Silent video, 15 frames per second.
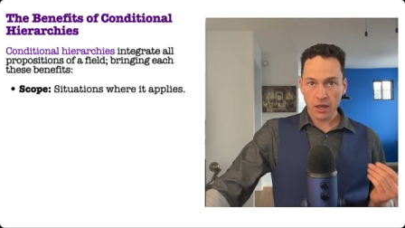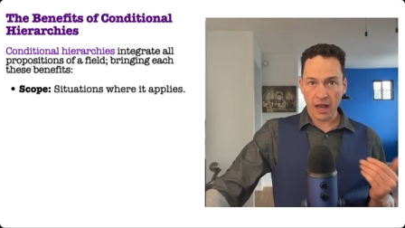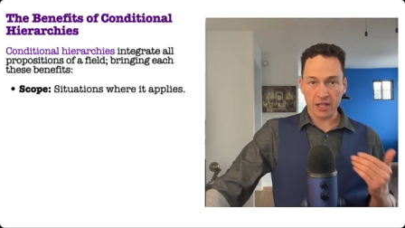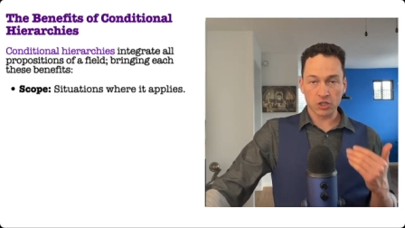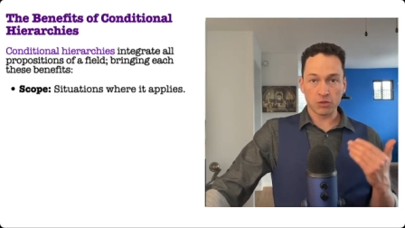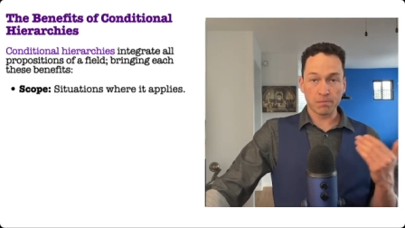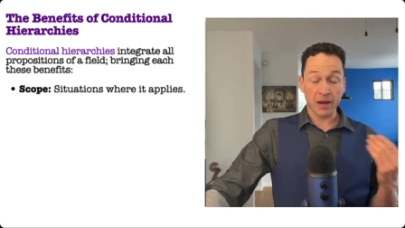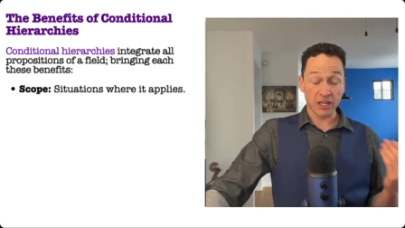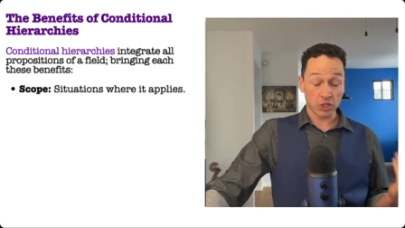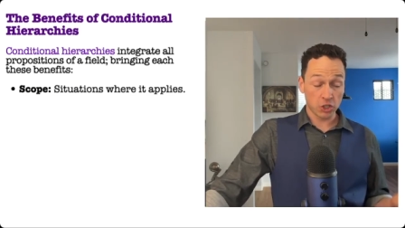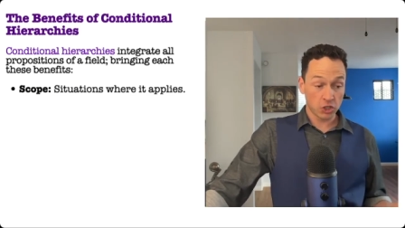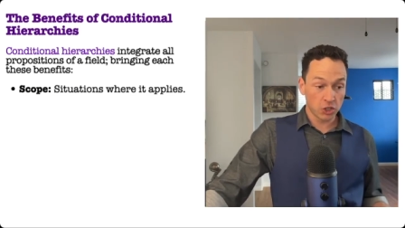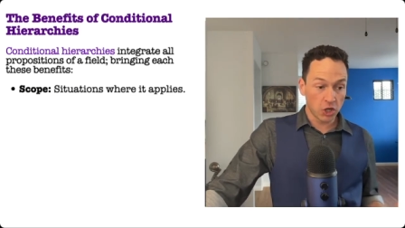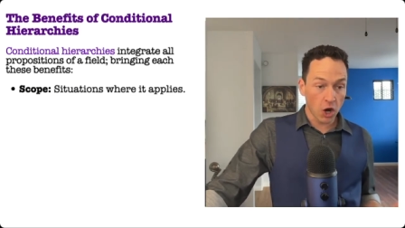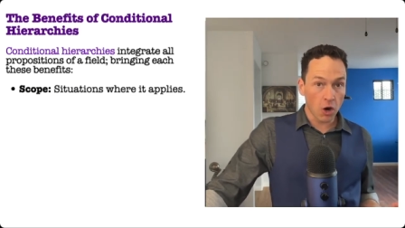And by
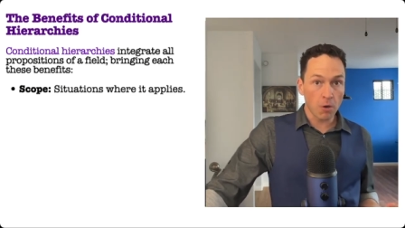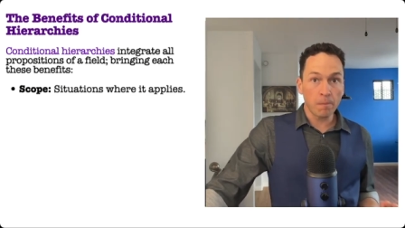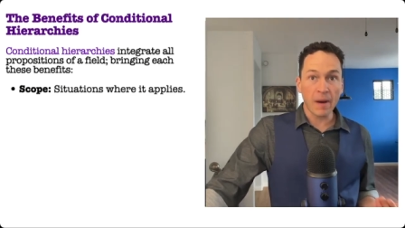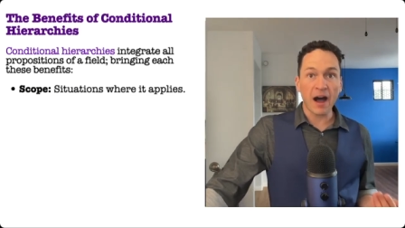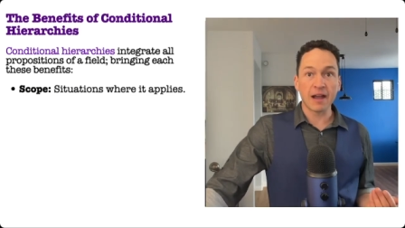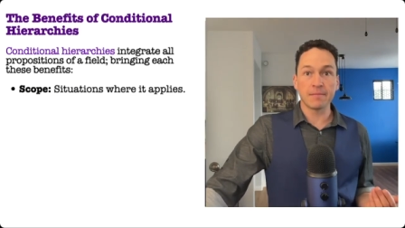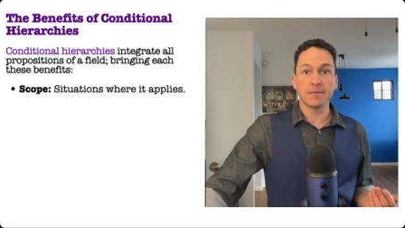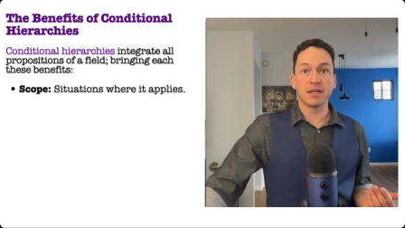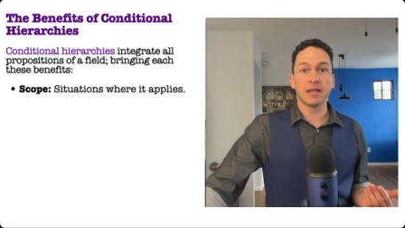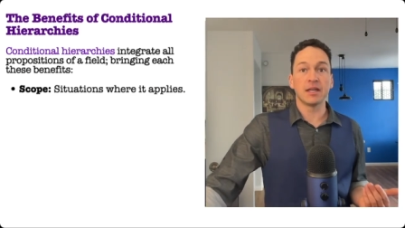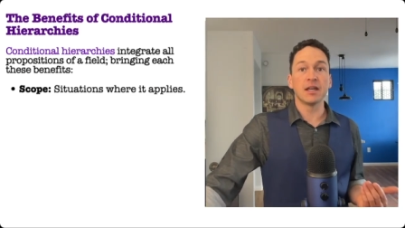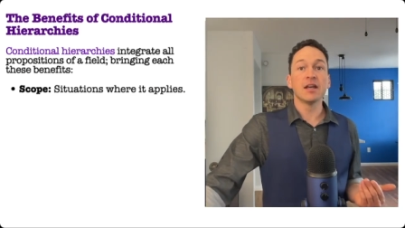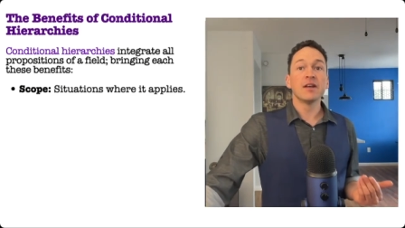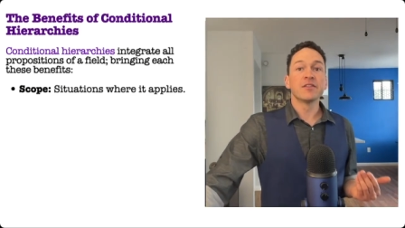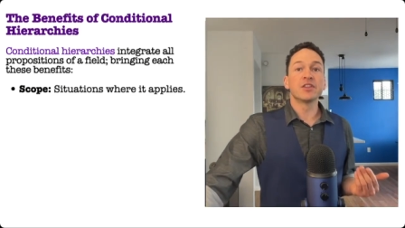scope, I
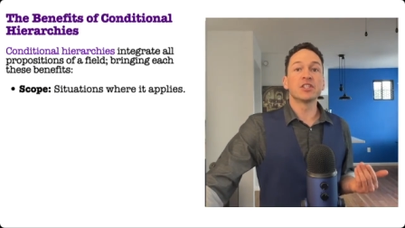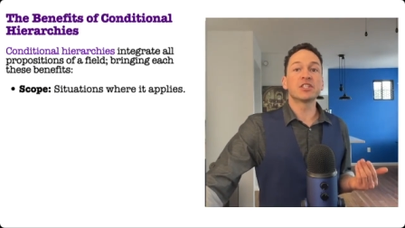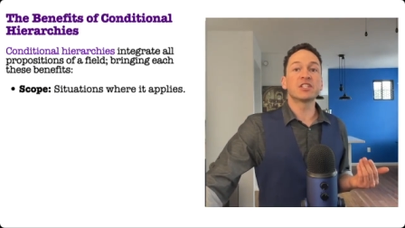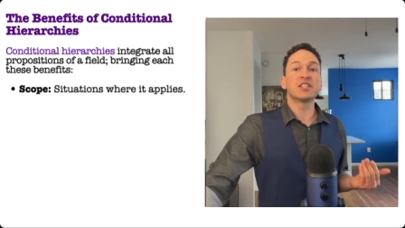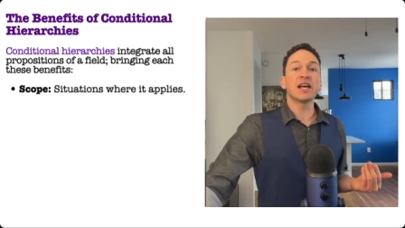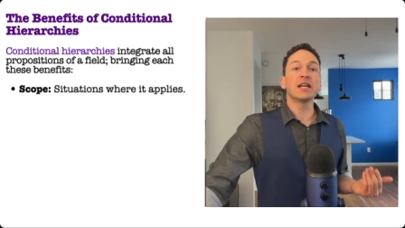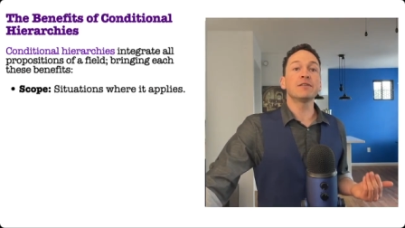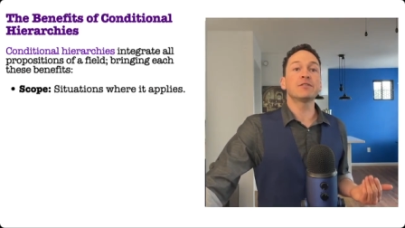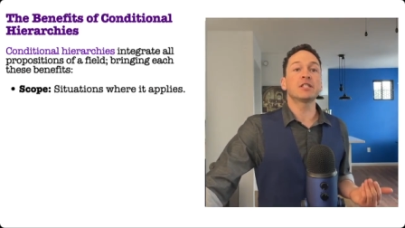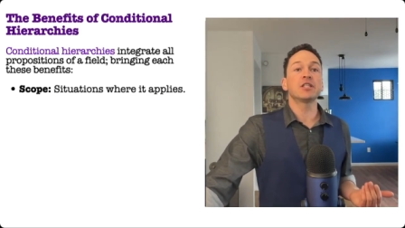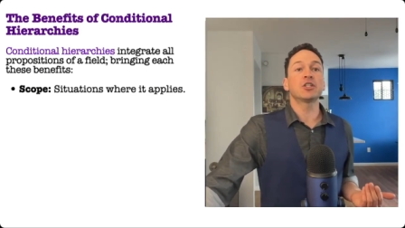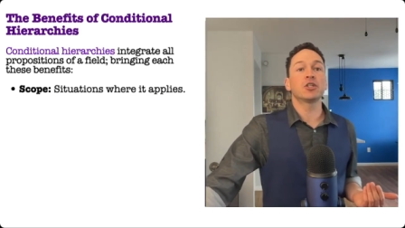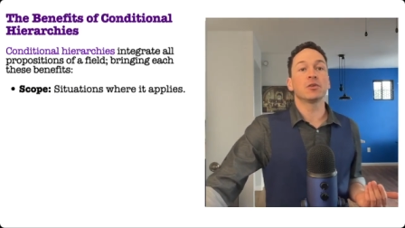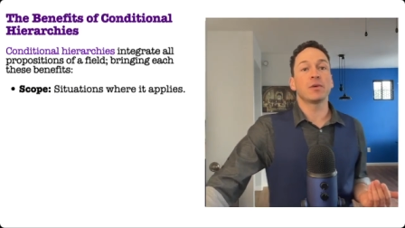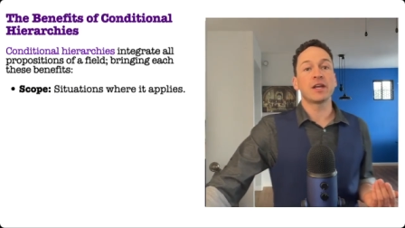mean the set of
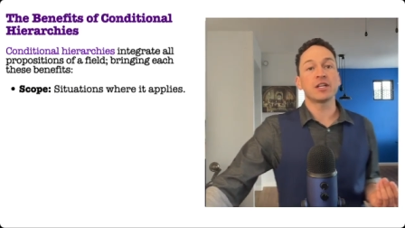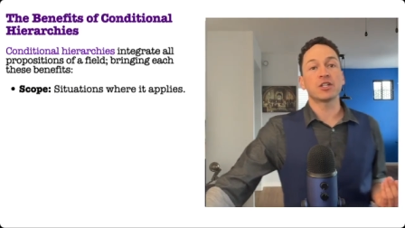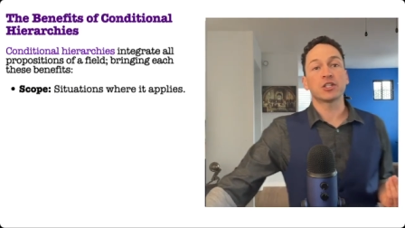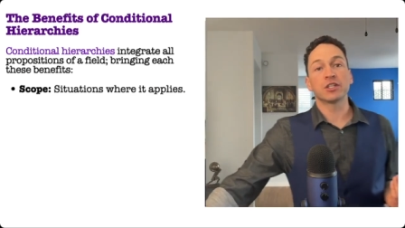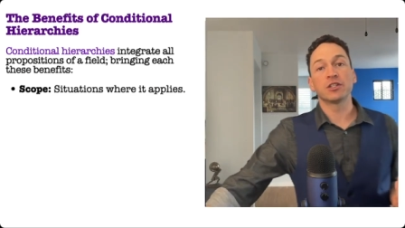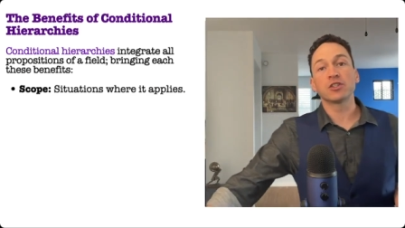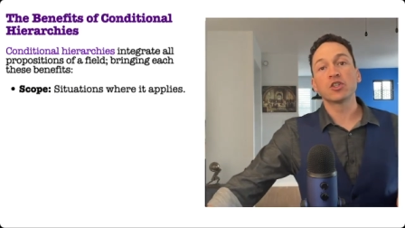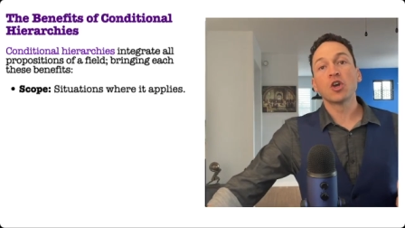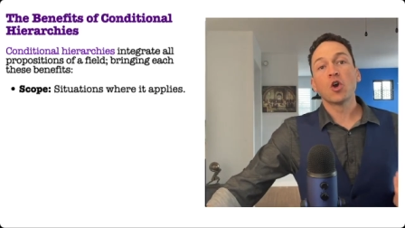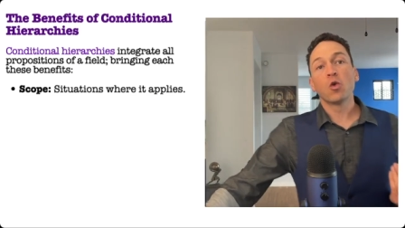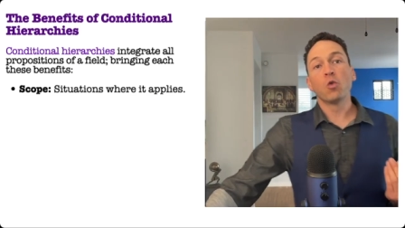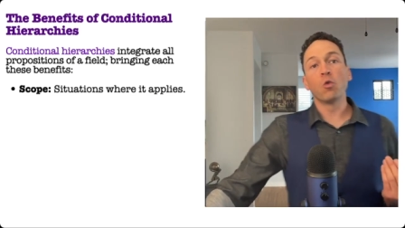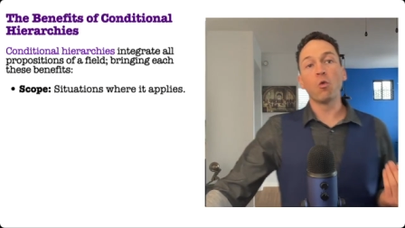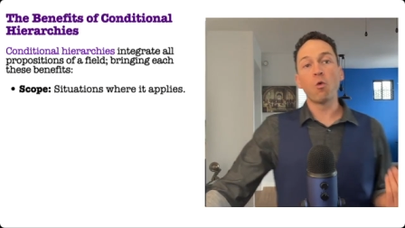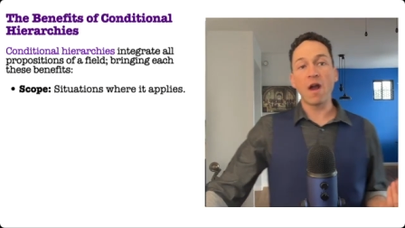situations
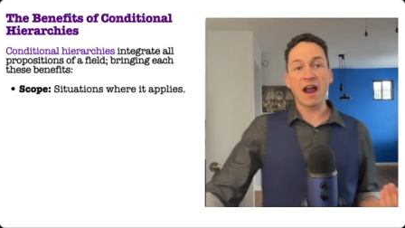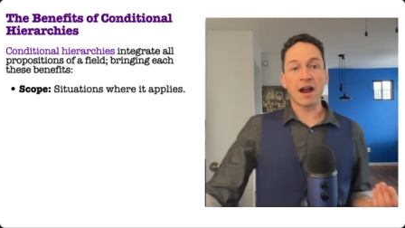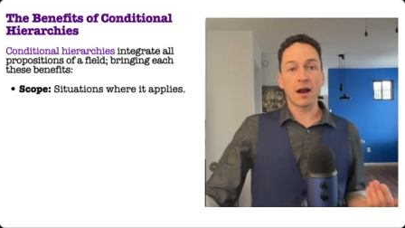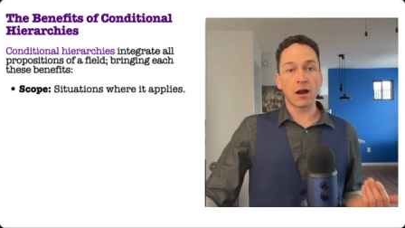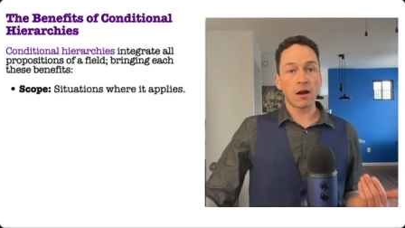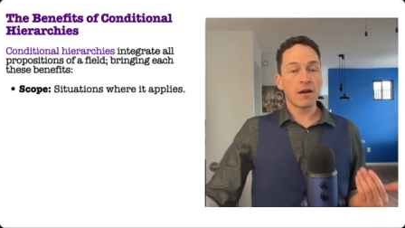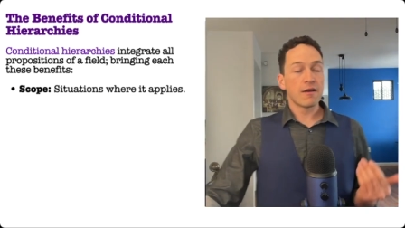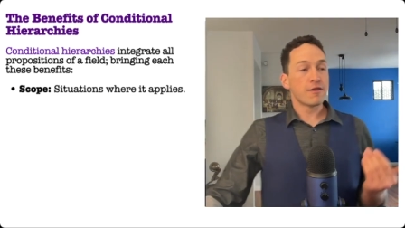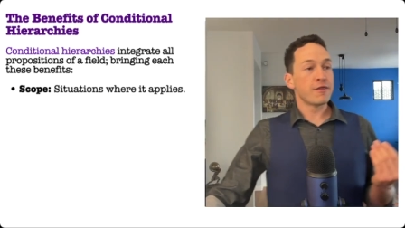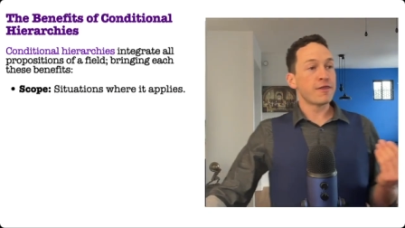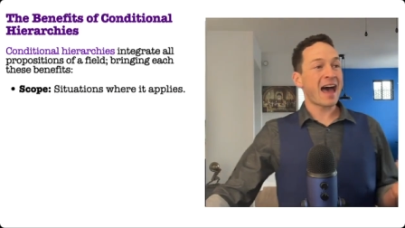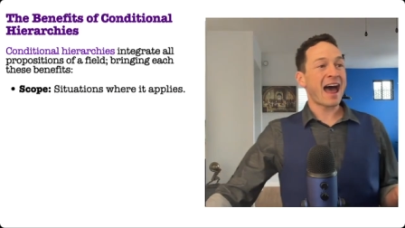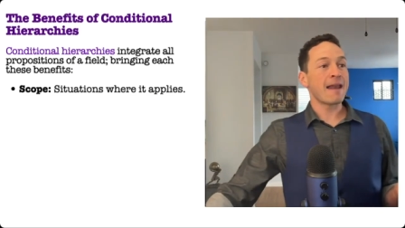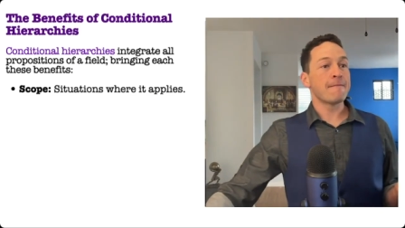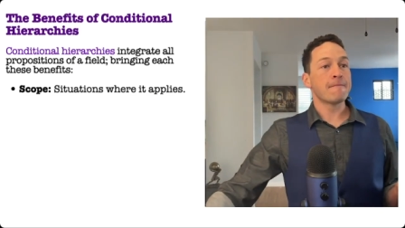where
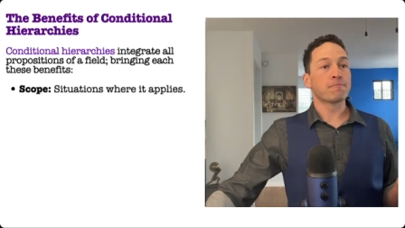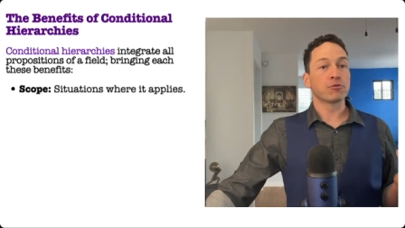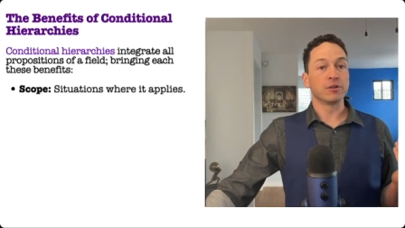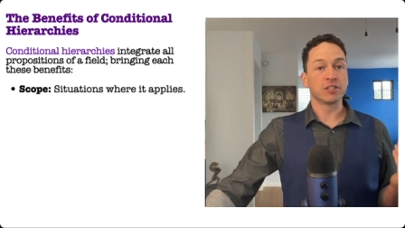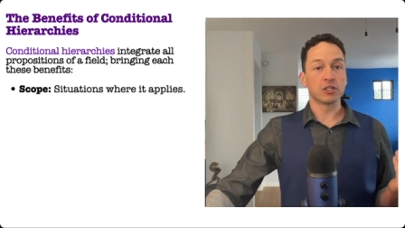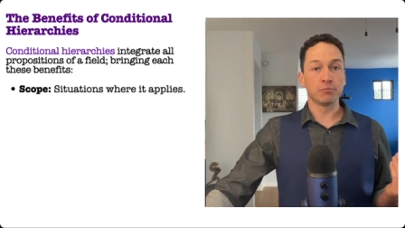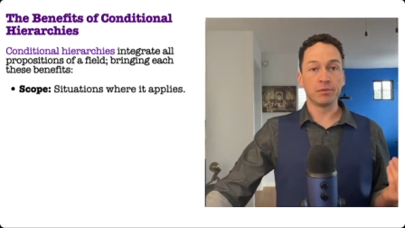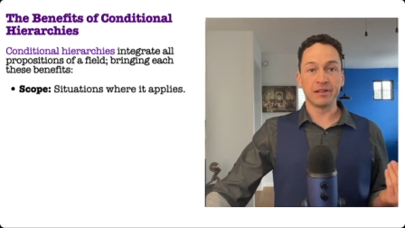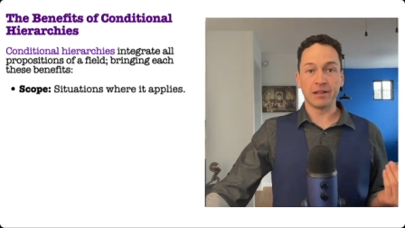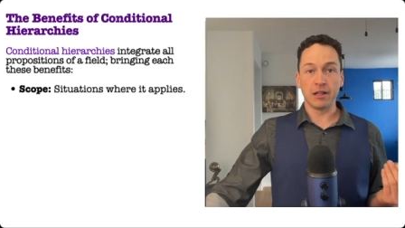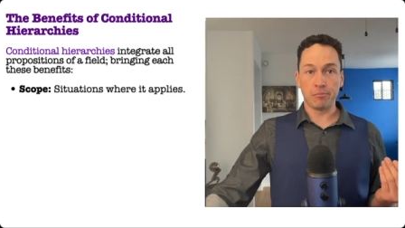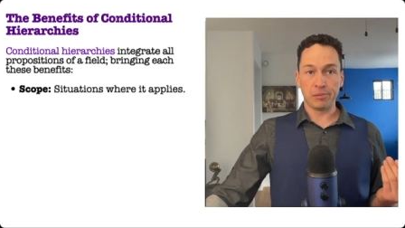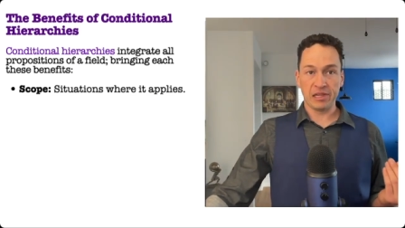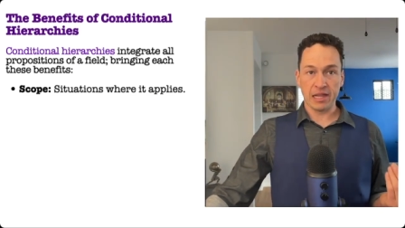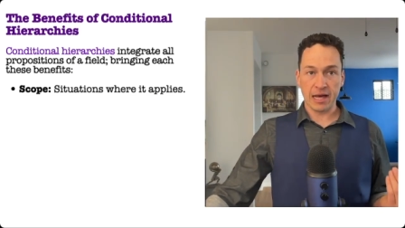that principle
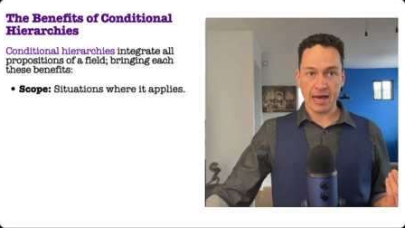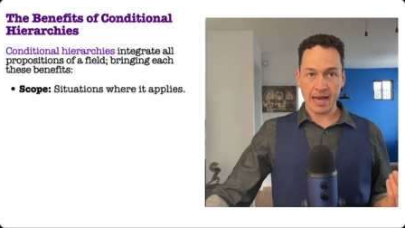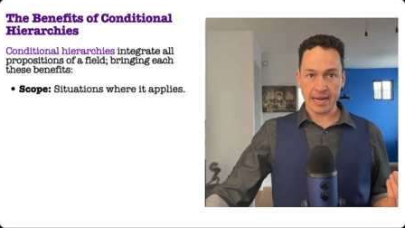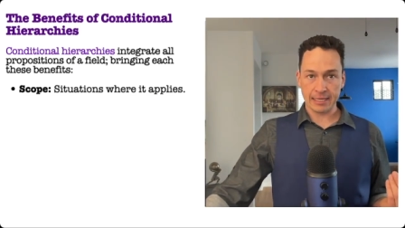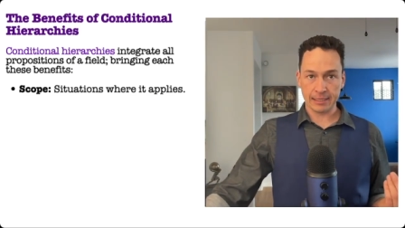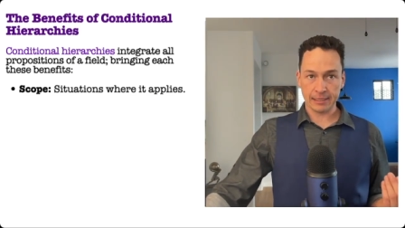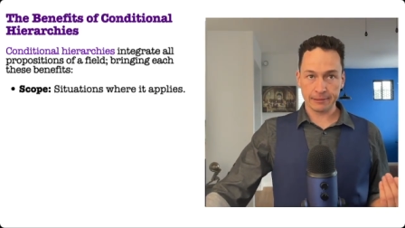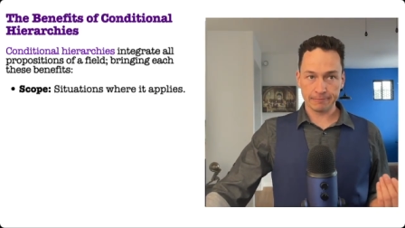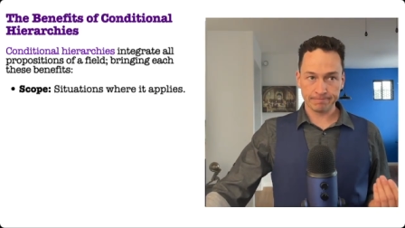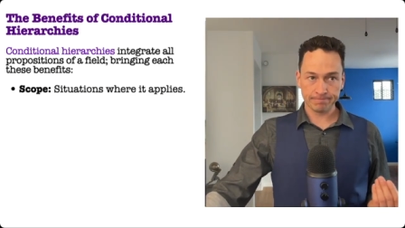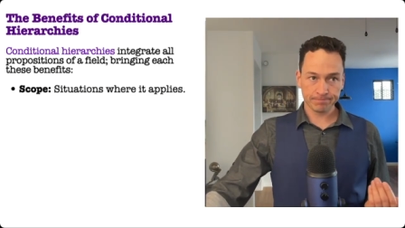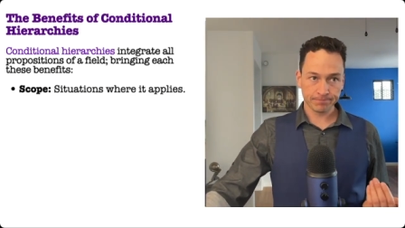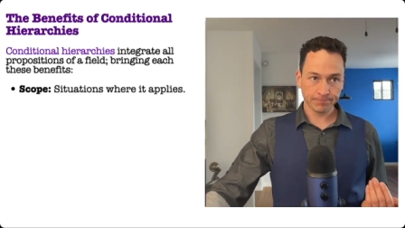applies.